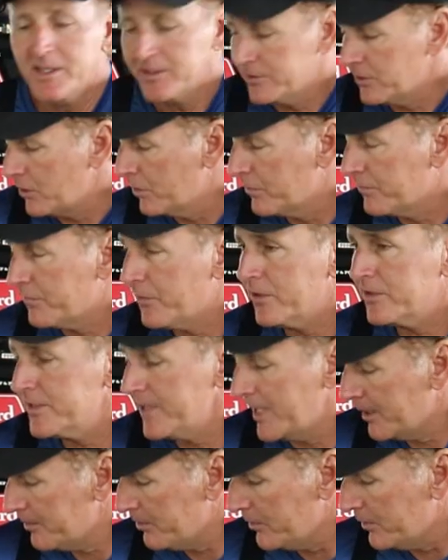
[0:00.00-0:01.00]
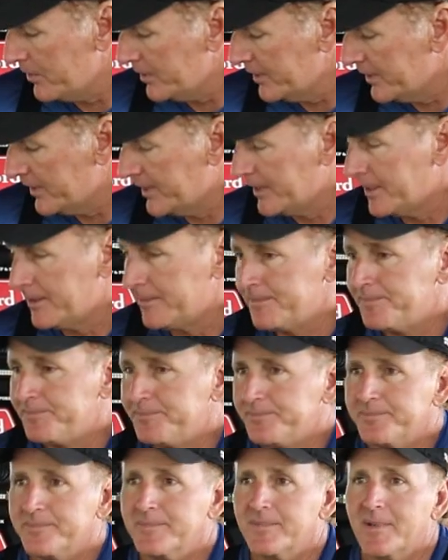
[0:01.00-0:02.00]
So for example,
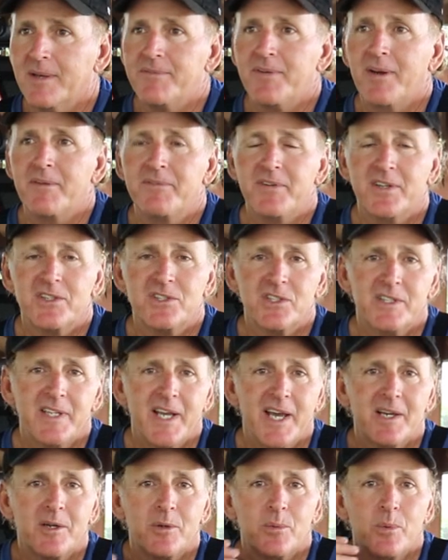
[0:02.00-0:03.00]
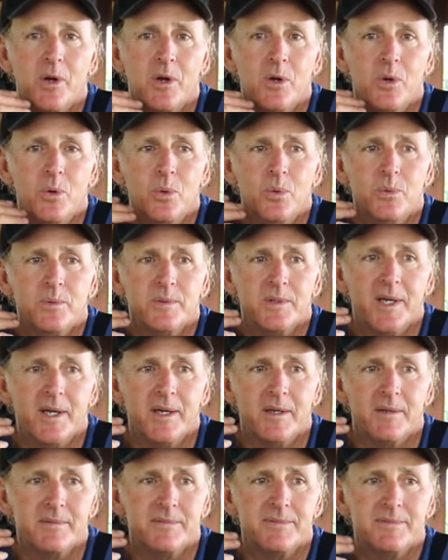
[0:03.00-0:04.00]
if I'm fishing down a row
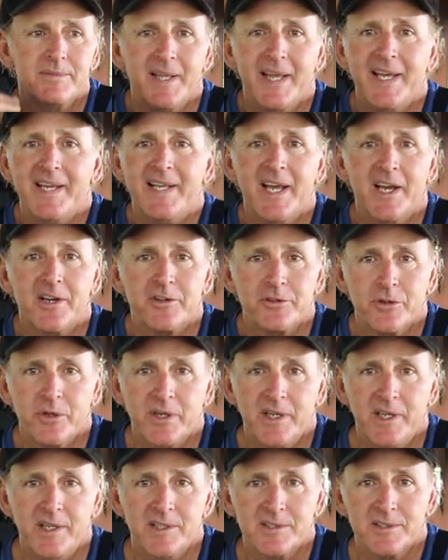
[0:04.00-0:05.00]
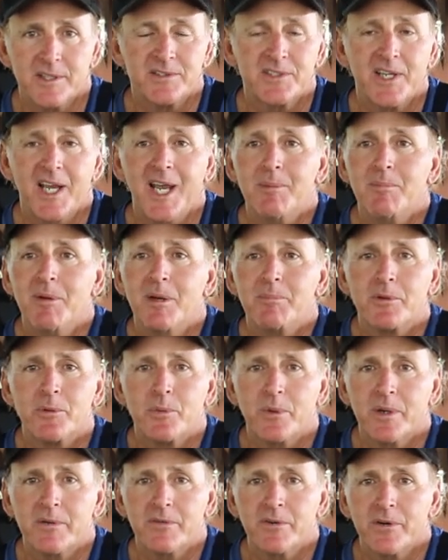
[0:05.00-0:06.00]
of lay down trees, so say I'm up the
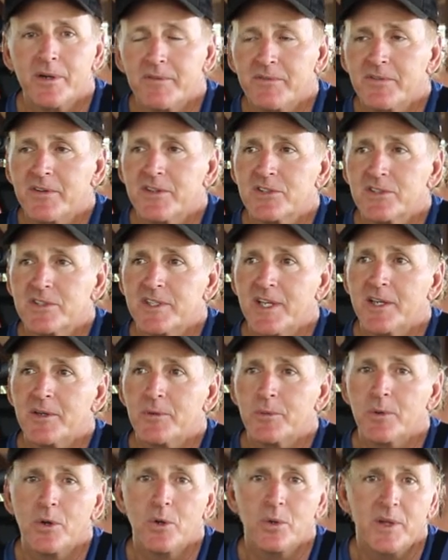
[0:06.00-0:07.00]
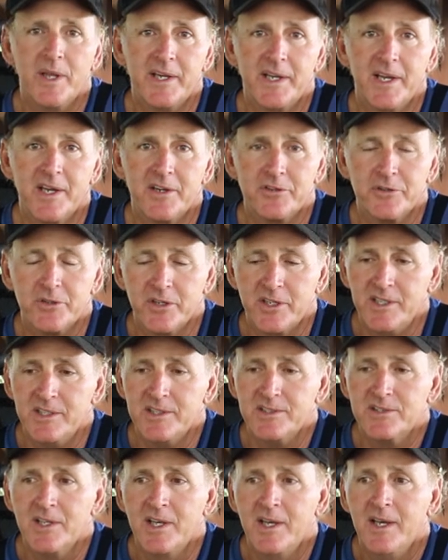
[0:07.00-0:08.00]
river and I'm fishing down a row of lay down
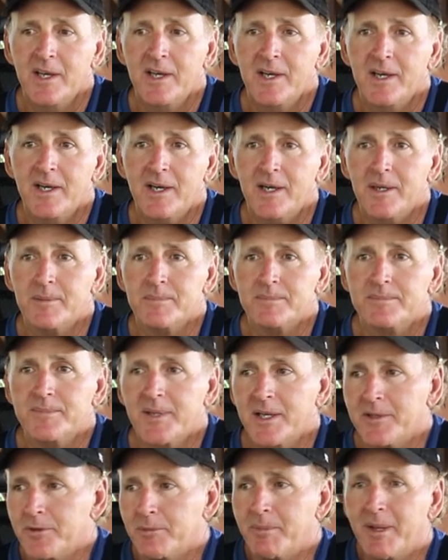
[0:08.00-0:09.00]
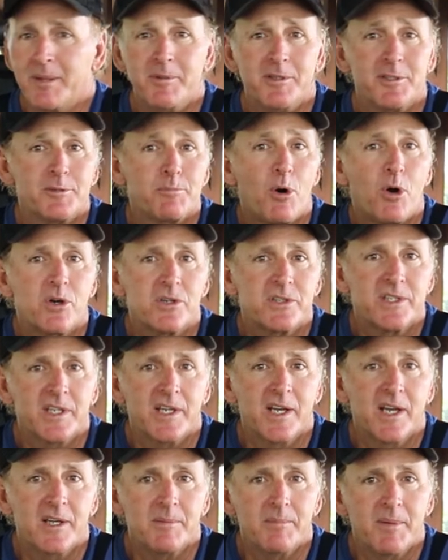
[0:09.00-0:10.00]
trees, and they're maybe sparse to
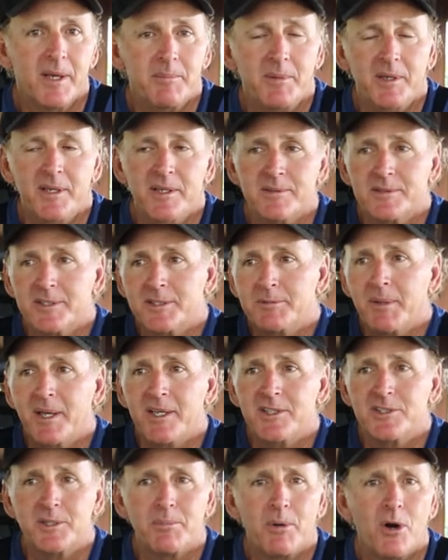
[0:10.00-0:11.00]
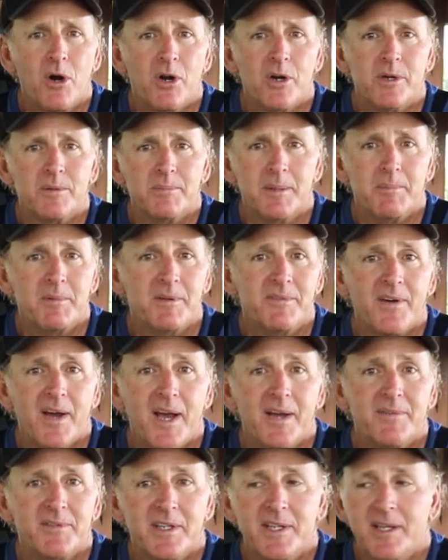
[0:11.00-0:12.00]
get, maybe spaced apart, maybe
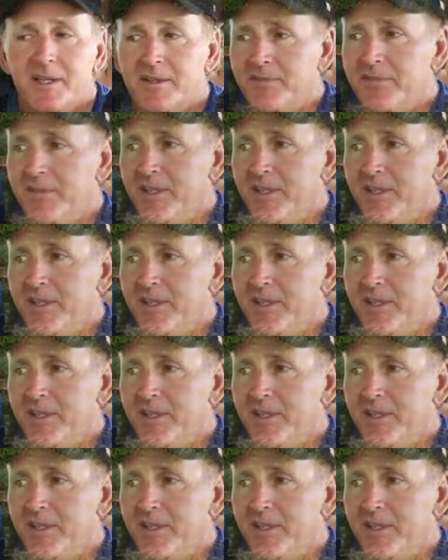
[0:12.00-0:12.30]
5 to 10